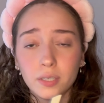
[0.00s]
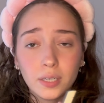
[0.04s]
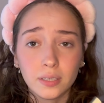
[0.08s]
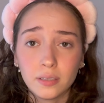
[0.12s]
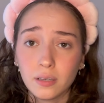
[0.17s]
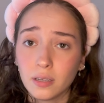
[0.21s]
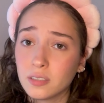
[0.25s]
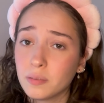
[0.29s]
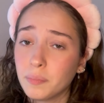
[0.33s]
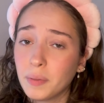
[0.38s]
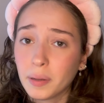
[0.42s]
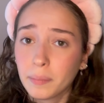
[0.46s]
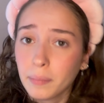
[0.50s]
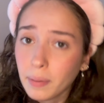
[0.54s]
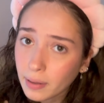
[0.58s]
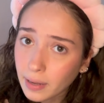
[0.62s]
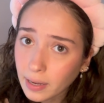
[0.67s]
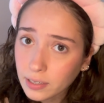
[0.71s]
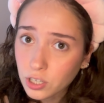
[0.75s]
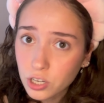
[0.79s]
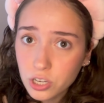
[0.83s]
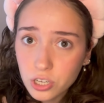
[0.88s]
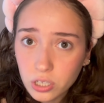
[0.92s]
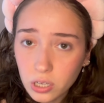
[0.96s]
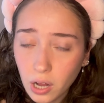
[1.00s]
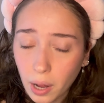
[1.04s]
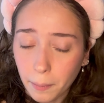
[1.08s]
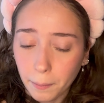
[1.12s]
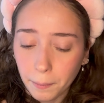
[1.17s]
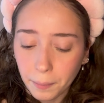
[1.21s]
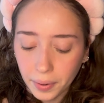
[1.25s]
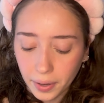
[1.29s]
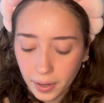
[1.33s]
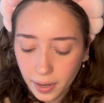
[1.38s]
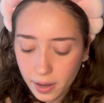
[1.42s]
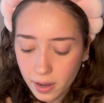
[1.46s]
Doesn't make my lashes
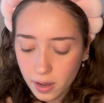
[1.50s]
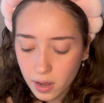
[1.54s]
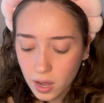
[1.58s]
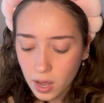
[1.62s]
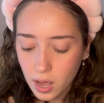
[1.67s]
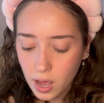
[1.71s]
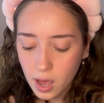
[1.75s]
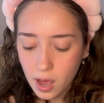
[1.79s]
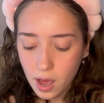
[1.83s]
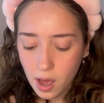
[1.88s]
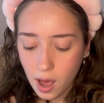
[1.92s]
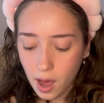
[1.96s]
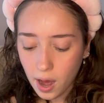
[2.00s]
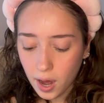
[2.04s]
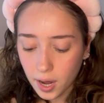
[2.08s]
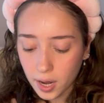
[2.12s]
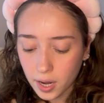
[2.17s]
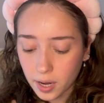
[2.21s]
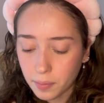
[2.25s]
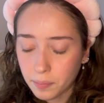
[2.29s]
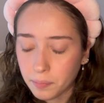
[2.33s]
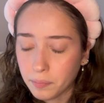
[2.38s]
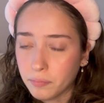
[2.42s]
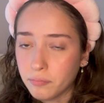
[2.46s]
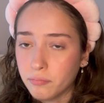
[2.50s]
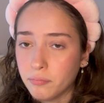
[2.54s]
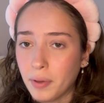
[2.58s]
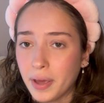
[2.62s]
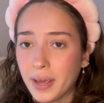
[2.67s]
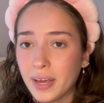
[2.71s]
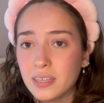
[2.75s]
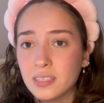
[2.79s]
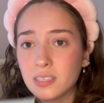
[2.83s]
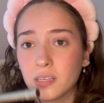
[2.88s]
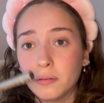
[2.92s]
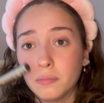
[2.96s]
clumpy. Um,
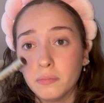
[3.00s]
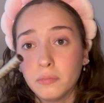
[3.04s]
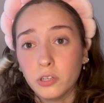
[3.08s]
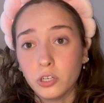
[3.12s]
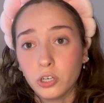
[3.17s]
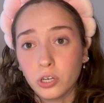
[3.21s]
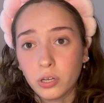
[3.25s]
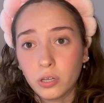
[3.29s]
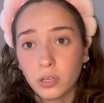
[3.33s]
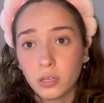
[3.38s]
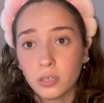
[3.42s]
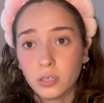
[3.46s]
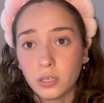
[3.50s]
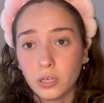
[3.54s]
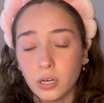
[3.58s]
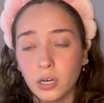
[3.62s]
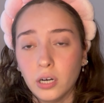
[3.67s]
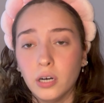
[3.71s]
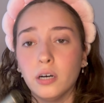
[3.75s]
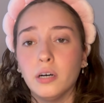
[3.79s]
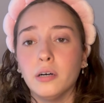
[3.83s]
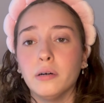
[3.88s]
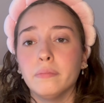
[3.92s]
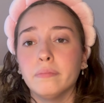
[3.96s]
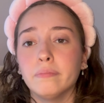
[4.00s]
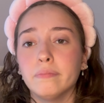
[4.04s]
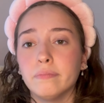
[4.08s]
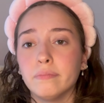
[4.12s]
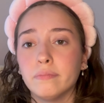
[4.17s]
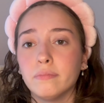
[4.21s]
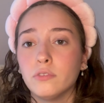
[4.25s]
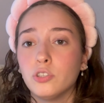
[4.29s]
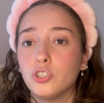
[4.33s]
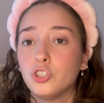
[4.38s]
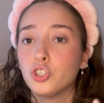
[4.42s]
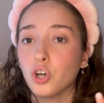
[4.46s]
makes them look um,
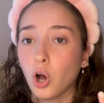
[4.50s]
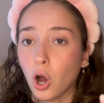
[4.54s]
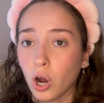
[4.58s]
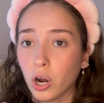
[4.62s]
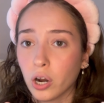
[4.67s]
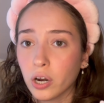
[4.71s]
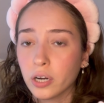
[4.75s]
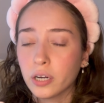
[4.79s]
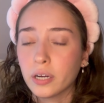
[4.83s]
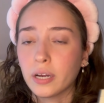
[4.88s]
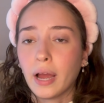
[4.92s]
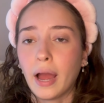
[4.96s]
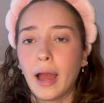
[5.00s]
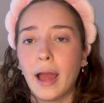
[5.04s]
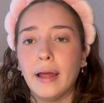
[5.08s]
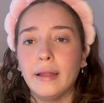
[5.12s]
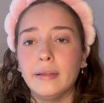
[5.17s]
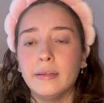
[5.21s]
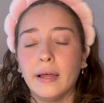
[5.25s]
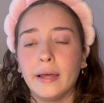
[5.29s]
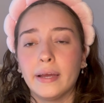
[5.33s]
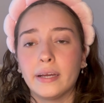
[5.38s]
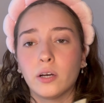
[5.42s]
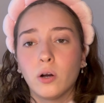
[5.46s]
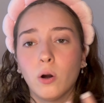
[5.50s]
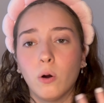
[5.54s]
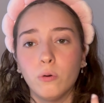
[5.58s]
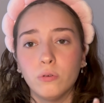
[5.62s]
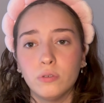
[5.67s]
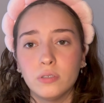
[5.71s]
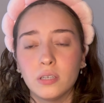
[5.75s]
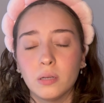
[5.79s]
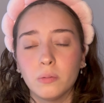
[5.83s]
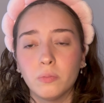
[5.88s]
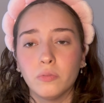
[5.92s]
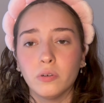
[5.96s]
dark and like
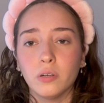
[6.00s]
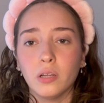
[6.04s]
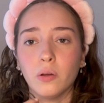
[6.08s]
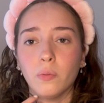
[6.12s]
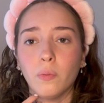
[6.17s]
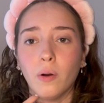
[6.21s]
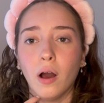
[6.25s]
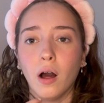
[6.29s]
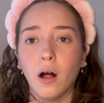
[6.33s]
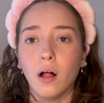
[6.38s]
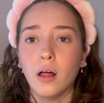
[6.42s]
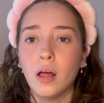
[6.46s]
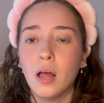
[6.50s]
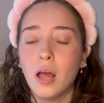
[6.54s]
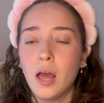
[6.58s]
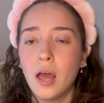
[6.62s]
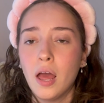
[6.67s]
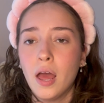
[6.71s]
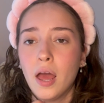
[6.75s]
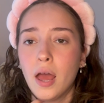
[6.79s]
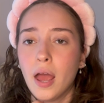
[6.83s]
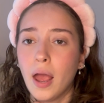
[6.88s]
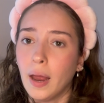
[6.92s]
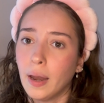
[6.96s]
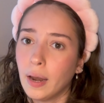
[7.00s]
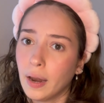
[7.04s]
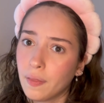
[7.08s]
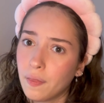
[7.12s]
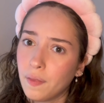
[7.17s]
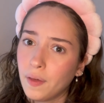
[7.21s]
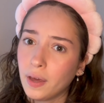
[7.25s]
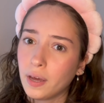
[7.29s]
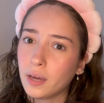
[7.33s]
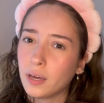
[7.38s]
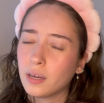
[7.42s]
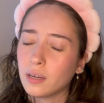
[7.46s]
coats them really well. And I
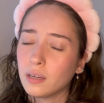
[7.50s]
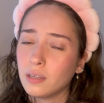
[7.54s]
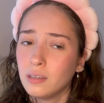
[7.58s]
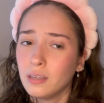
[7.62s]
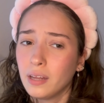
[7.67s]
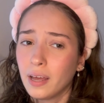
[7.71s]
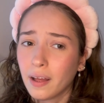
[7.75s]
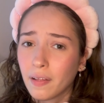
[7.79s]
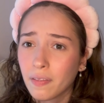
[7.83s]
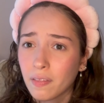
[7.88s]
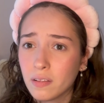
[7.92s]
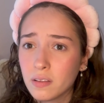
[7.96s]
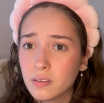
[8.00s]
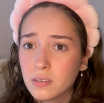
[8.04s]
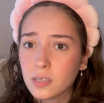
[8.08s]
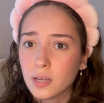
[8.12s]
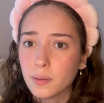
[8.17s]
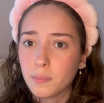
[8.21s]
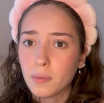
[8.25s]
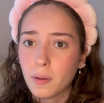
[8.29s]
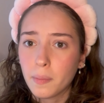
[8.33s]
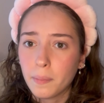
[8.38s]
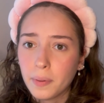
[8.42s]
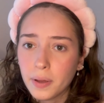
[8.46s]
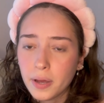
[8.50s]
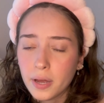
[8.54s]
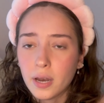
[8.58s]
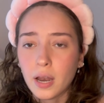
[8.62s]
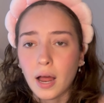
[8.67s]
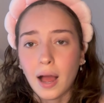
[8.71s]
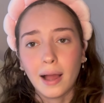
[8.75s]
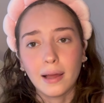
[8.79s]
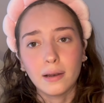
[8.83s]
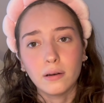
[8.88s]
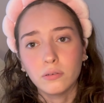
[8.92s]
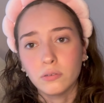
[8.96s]
think it lengthens them a bit.
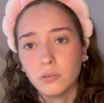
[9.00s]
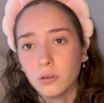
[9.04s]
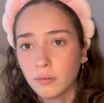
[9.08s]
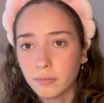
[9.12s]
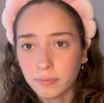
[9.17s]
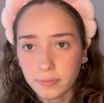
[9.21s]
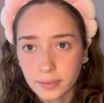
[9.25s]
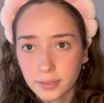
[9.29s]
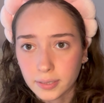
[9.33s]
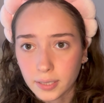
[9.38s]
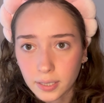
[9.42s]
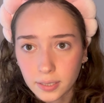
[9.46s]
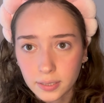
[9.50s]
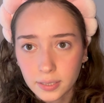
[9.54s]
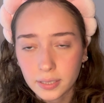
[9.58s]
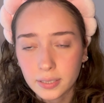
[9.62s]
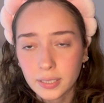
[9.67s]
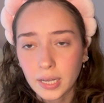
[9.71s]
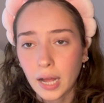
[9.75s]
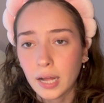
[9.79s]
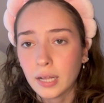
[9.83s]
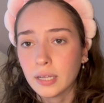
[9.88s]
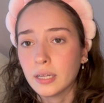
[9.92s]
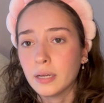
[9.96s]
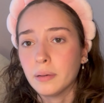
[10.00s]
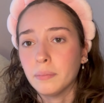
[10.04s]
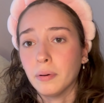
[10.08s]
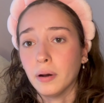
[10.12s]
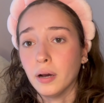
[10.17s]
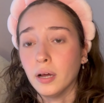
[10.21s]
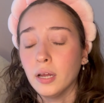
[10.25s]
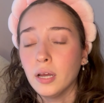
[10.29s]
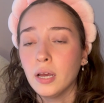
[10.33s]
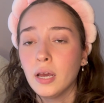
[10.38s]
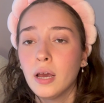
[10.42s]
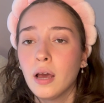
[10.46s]
I don't know if it does exactly,
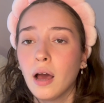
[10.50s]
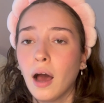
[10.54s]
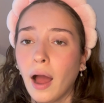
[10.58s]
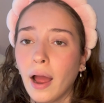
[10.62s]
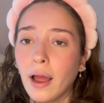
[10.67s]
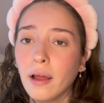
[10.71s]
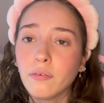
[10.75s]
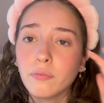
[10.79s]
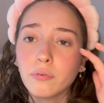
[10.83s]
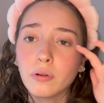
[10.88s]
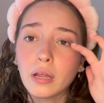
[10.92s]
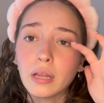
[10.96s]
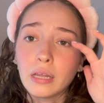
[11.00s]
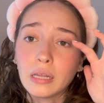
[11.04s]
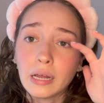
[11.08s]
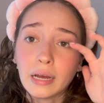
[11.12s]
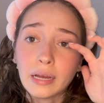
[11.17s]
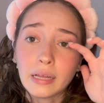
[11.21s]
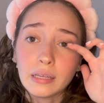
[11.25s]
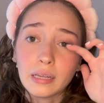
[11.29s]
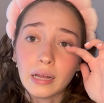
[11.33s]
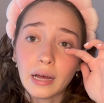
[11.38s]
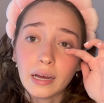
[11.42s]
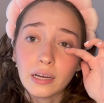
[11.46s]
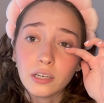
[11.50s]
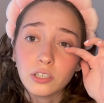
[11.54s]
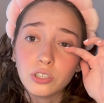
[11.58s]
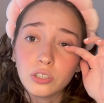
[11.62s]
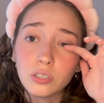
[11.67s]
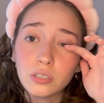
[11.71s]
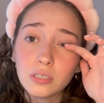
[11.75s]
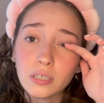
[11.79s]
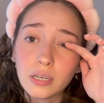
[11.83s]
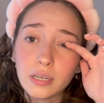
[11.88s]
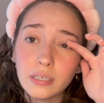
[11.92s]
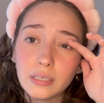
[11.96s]
but I have really light
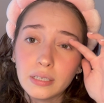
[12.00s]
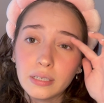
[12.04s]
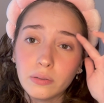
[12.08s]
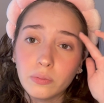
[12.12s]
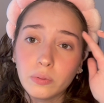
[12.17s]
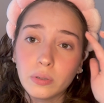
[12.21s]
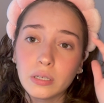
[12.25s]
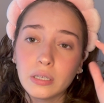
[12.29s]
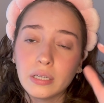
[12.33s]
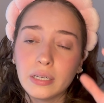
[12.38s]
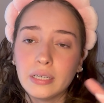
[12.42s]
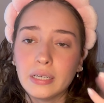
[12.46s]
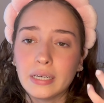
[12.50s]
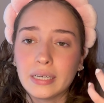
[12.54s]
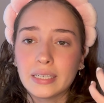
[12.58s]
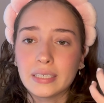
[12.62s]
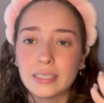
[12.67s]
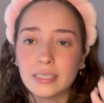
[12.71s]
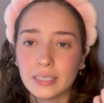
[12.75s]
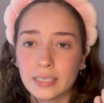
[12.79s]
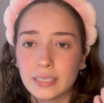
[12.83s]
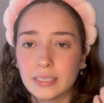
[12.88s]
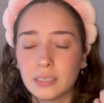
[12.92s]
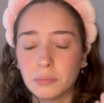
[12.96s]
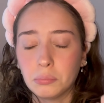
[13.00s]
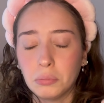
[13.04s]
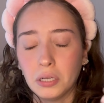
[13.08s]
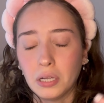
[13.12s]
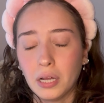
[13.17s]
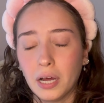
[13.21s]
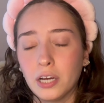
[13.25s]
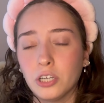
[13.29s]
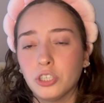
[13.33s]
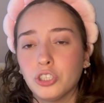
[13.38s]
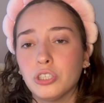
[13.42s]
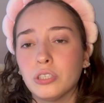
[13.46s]
lashes and it really like sticks to my
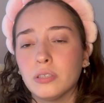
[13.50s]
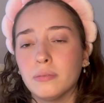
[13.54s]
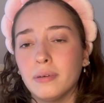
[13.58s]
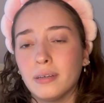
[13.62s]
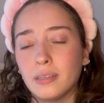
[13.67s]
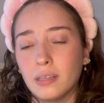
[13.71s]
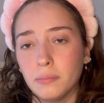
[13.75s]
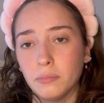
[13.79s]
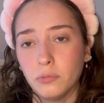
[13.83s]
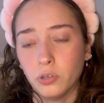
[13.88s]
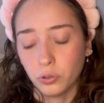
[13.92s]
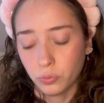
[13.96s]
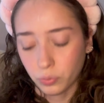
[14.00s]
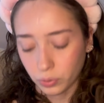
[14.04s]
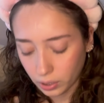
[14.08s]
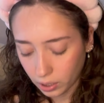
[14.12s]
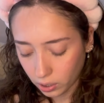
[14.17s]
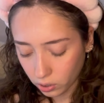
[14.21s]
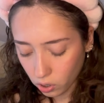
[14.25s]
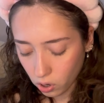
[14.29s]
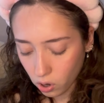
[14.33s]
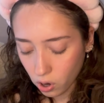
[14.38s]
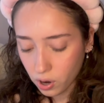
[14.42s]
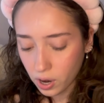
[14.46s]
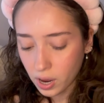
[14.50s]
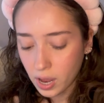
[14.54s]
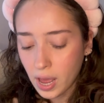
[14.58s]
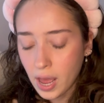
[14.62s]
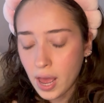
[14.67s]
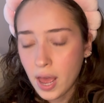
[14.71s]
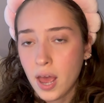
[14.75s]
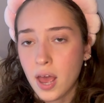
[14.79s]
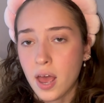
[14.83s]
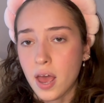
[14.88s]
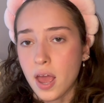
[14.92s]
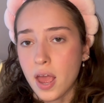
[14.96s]
lashes and make them look really long.
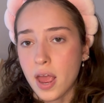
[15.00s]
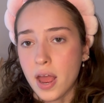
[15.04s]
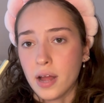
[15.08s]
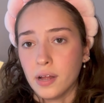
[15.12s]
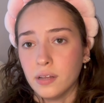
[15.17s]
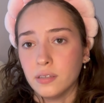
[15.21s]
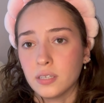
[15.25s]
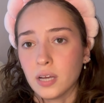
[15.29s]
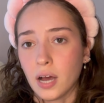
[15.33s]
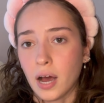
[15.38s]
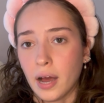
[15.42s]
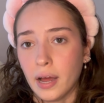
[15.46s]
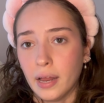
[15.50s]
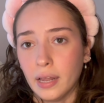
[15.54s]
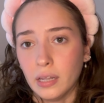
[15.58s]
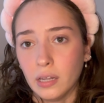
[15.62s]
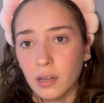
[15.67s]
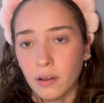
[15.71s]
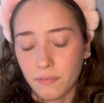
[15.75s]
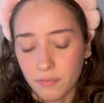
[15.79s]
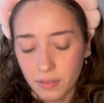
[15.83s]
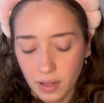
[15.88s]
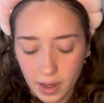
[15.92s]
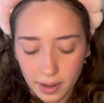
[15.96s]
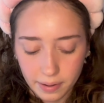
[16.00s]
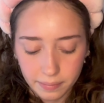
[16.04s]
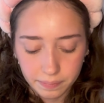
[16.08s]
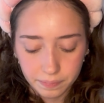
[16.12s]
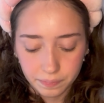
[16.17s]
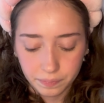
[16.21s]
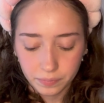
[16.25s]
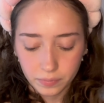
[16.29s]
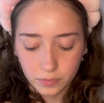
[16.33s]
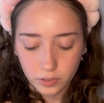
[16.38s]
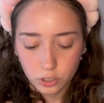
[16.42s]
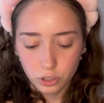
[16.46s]
And I love that.
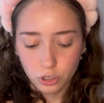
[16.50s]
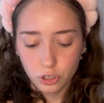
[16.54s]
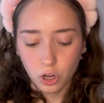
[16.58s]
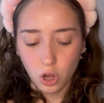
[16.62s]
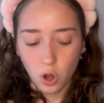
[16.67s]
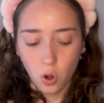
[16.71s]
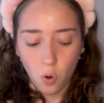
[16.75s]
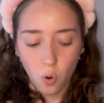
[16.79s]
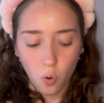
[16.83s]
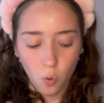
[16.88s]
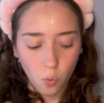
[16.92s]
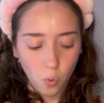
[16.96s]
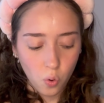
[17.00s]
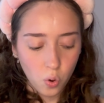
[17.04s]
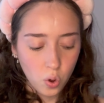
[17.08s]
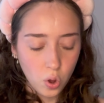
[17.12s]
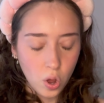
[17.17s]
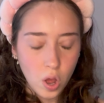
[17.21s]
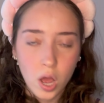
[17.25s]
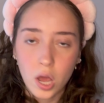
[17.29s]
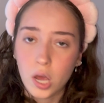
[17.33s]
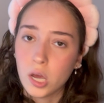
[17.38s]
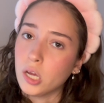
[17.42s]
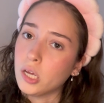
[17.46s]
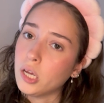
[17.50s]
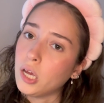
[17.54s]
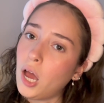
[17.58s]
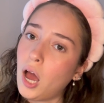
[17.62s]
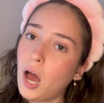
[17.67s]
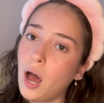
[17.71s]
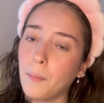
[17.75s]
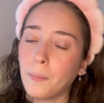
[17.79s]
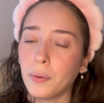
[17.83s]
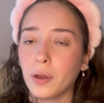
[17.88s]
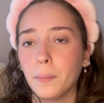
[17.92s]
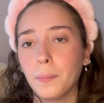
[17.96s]
So yeah,
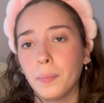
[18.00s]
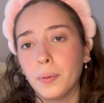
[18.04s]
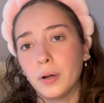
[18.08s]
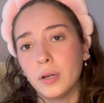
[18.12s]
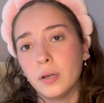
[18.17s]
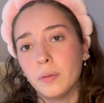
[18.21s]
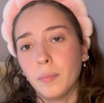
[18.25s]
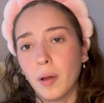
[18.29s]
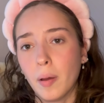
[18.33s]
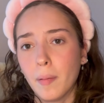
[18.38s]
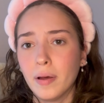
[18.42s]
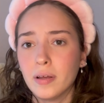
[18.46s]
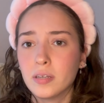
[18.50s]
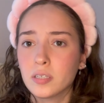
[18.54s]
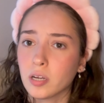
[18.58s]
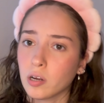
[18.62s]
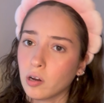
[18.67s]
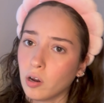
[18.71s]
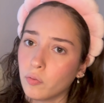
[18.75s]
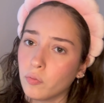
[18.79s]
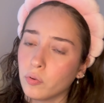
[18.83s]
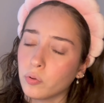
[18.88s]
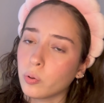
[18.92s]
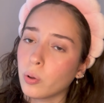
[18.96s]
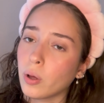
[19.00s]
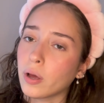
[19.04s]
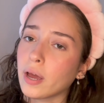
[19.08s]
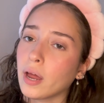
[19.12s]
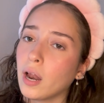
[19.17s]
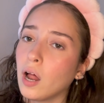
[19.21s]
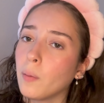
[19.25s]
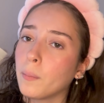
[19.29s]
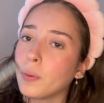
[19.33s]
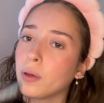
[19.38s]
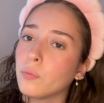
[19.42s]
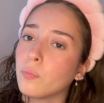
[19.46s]
I'm gonna put my mascara on real quick.
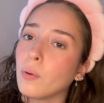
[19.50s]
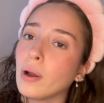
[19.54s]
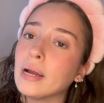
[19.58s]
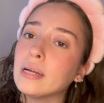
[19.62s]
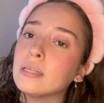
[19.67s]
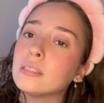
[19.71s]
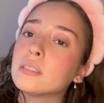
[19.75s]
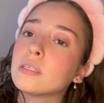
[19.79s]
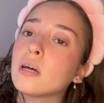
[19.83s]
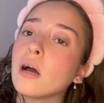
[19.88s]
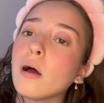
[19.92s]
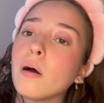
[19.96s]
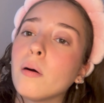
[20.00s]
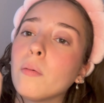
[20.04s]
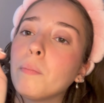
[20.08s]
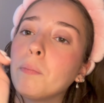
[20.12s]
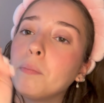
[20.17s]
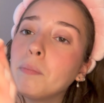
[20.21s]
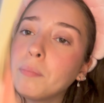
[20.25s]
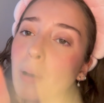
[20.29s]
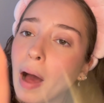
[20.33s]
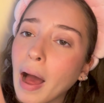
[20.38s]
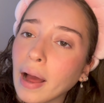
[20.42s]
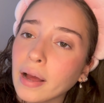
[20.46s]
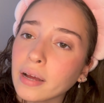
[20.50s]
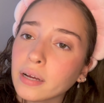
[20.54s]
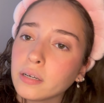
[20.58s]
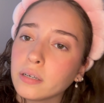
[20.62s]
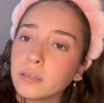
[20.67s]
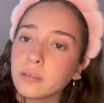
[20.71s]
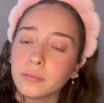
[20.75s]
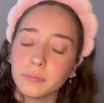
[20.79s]
I'll be right back.